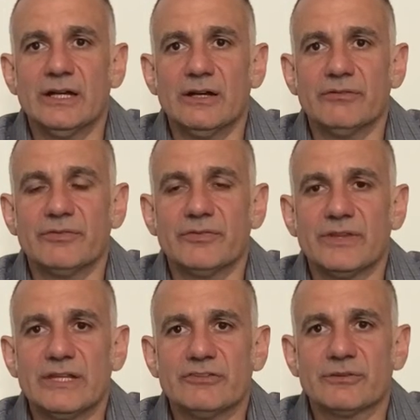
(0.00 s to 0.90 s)
of
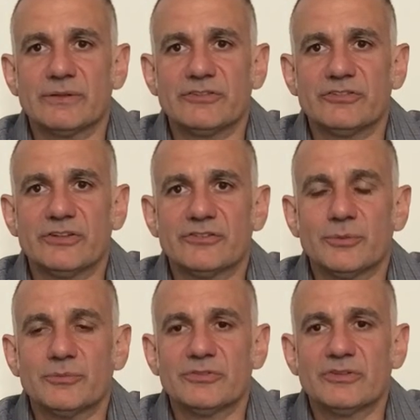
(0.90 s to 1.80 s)
these three
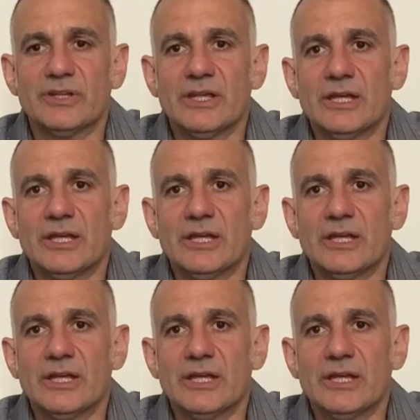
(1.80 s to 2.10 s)
systems.